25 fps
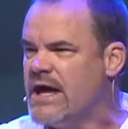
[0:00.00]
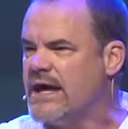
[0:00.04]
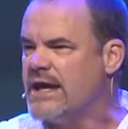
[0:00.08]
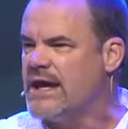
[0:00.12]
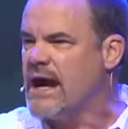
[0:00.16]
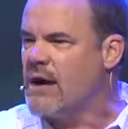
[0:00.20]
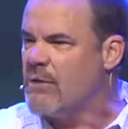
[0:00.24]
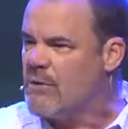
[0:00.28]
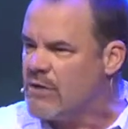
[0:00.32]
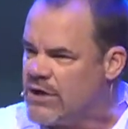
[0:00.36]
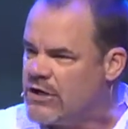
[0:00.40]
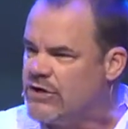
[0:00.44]

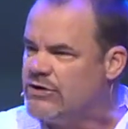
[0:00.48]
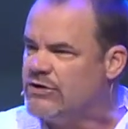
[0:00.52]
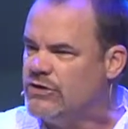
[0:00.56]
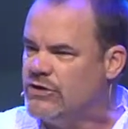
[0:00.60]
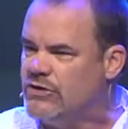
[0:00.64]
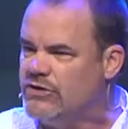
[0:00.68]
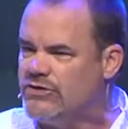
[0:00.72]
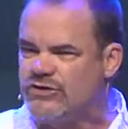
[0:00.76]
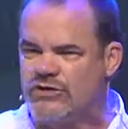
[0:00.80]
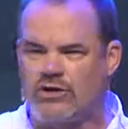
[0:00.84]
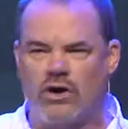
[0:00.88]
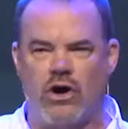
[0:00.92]
And I want
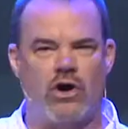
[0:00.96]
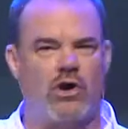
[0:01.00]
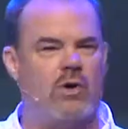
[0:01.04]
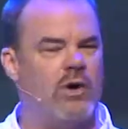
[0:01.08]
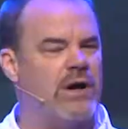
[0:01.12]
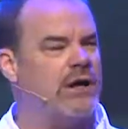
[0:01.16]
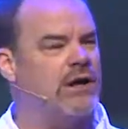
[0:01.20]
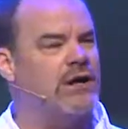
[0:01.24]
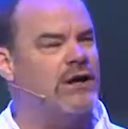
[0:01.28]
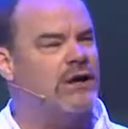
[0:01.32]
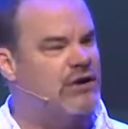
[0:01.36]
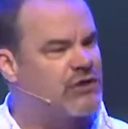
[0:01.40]
to do
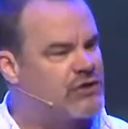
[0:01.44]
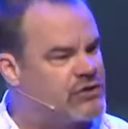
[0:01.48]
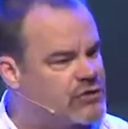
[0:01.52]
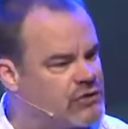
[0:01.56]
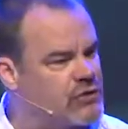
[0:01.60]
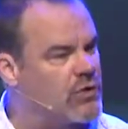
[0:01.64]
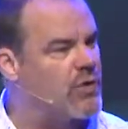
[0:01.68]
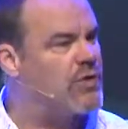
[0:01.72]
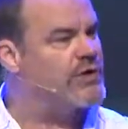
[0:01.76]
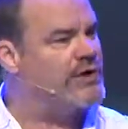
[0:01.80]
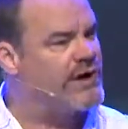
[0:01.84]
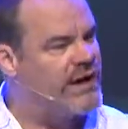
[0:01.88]
so in an
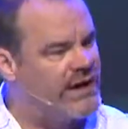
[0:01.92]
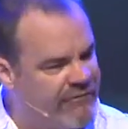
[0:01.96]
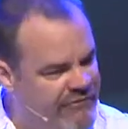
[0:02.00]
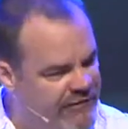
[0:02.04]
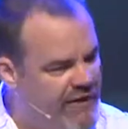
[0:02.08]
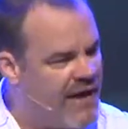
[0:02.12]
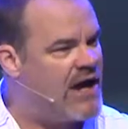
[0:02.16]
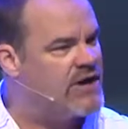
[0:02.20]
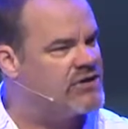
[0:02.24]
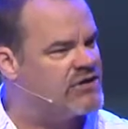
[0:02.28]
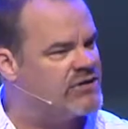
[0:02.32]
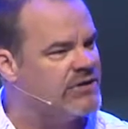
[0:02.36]

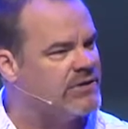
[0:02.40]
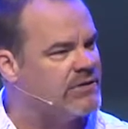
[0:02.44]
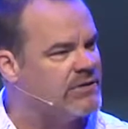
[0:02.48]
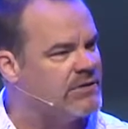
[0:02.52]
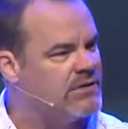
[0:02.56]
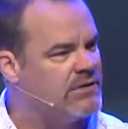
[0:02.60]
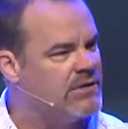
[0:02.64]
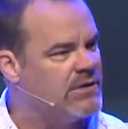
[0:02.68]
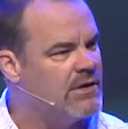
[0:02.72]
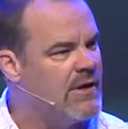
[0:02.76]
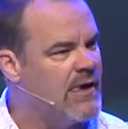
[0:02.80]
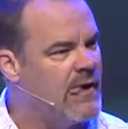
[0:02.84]
extraordinary
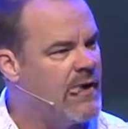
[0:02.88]
fashion.